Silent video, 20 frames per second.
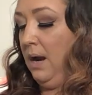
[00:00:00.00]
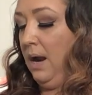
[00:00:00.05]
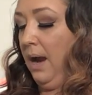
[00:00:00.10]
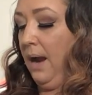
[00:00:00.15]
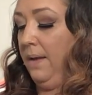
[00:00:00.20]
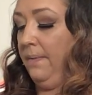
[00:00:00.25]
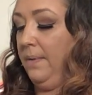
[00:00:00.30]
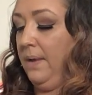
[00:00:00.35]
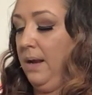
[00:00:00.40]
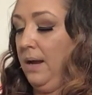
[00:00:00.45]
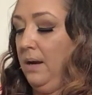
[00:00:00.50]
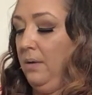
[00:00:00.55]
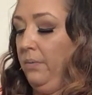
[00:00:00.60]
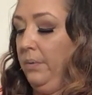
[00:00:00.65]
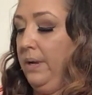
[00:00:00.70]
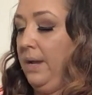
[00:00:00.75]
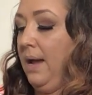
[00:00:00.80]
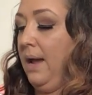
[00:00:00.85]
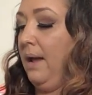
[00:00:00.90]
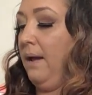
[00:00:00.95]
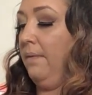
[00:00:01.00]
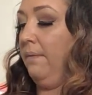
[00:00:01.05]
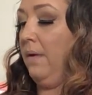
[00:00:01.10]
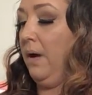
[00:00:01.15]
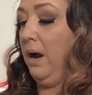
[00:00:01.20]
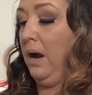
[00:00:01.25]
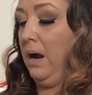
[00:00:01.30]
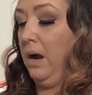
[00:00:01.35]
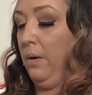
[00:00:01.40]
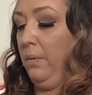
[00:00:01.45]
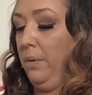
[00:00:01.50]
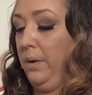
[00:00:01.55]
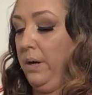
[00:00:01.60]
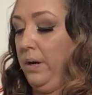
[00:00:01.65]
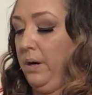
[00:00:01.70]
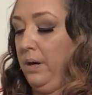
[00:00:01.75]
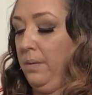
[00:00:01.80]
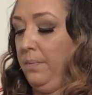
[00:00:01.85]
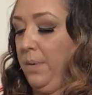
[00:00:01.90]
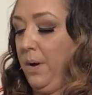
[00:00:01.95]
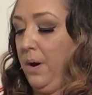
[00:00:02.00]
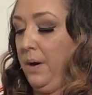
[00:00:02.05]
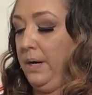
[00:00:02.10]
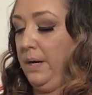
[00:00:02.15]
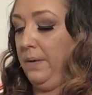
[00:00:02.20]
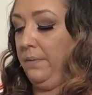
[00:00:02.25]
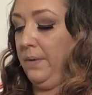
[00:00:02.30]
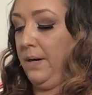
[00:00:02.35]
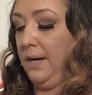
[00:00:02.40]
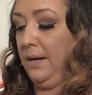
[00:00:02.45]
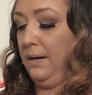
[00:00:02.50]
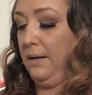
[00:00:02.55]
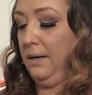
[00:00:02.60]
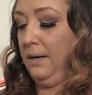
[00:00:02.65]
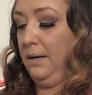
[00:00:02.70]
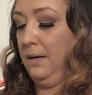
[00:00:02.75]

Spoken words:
And then we have our parting ring.